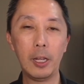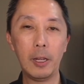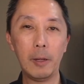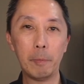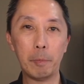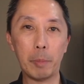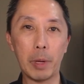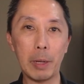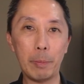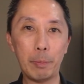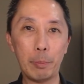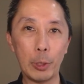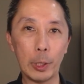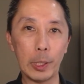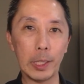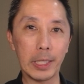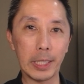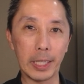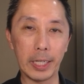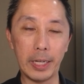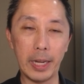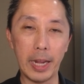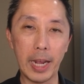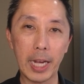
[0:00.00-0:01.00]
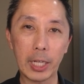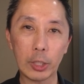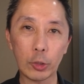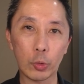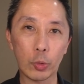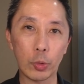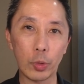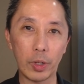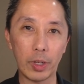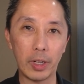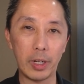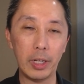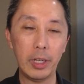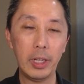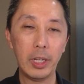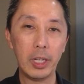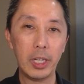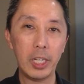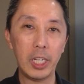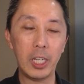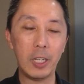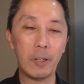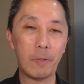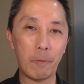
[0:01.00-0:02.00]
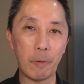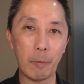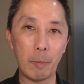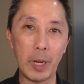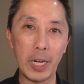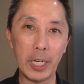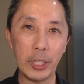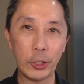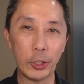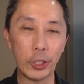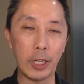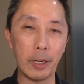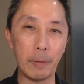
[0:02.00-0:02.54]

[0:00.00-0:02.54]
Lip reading: by putting in extra information